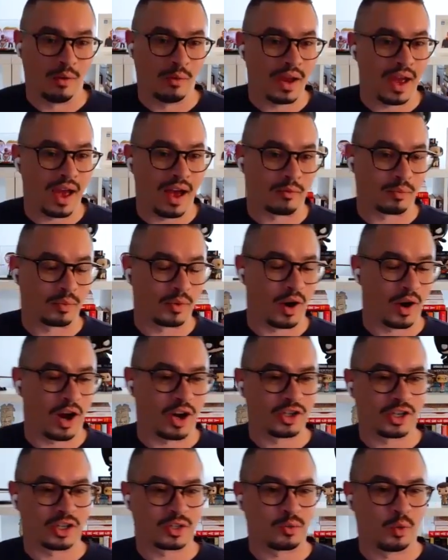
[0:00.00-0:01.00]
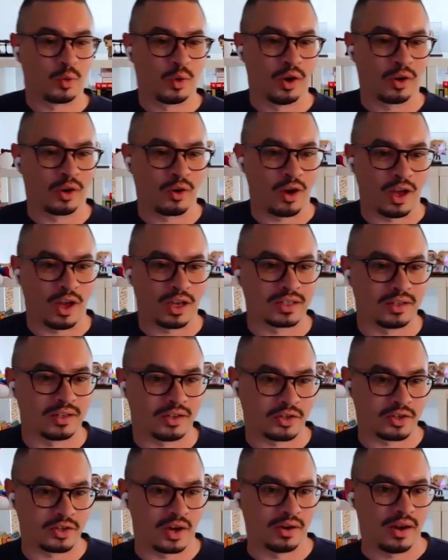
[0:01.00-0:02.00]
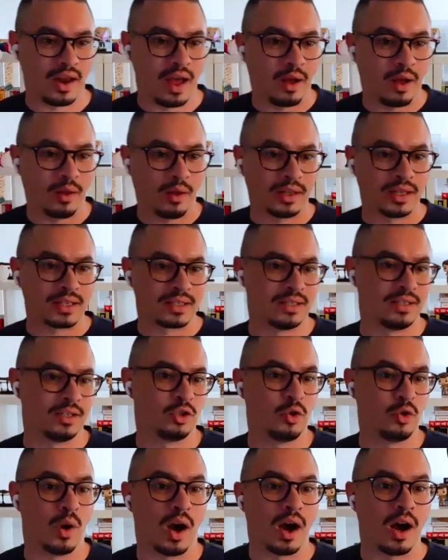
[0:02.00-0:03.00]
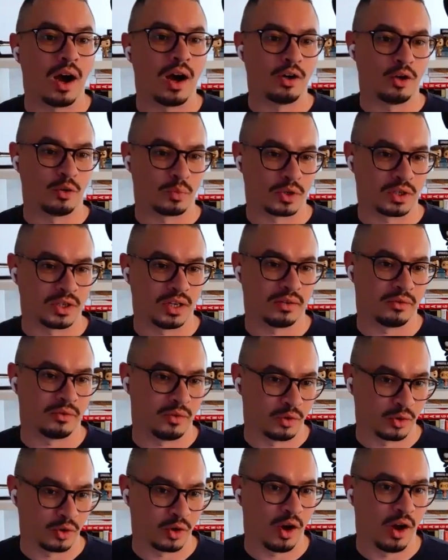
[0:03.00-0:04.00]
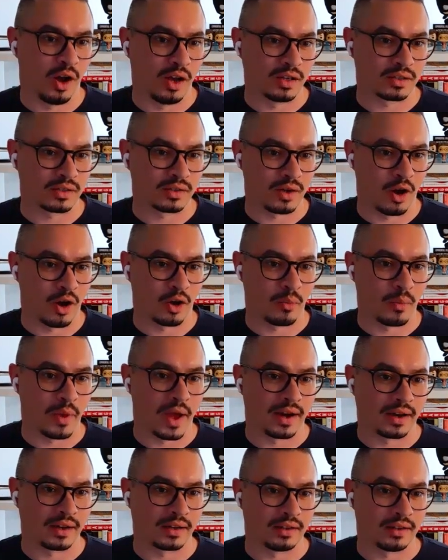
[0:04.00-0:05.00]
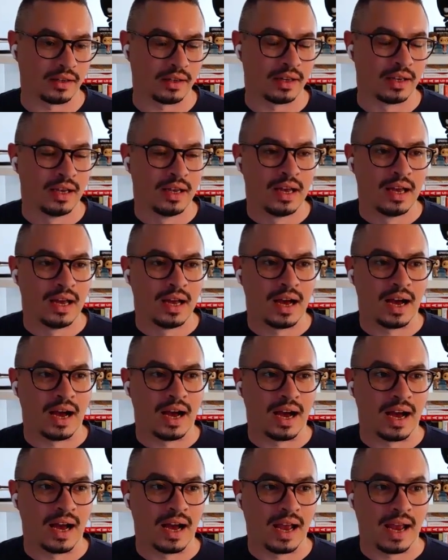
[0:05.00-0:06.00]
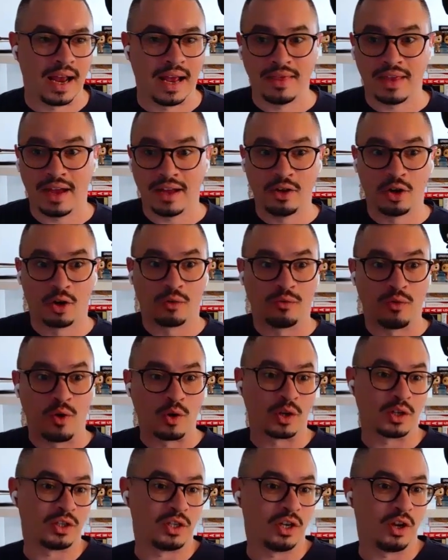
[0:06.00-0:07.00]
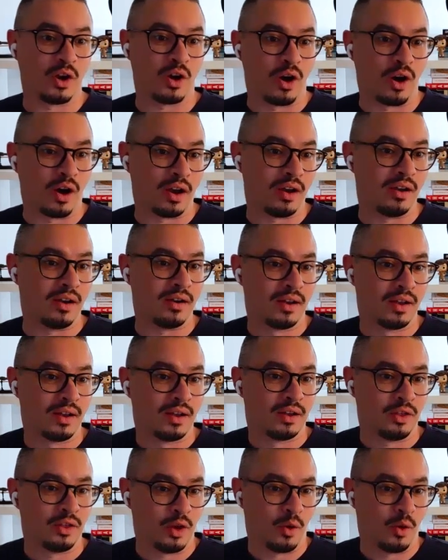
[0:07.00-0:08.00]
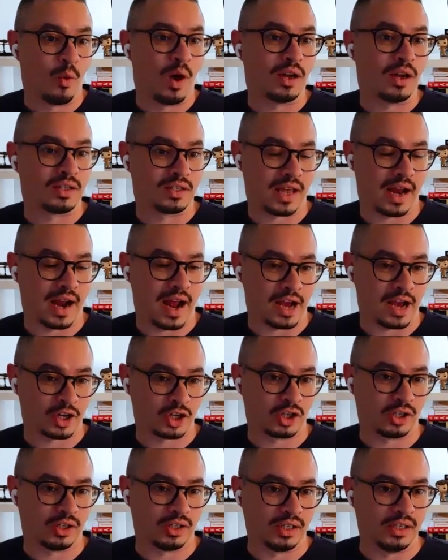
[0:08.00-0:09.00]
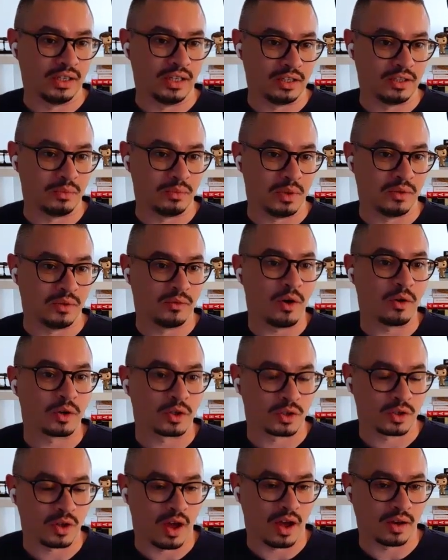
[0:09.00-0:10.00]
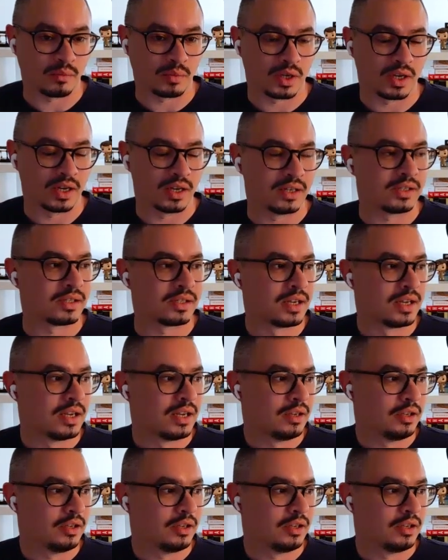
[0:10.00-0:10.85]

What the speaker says: we have projects where call centers are now listening to 100% of their calls automatically. And then they're focusing on the ones that actually need to be focused on. Because,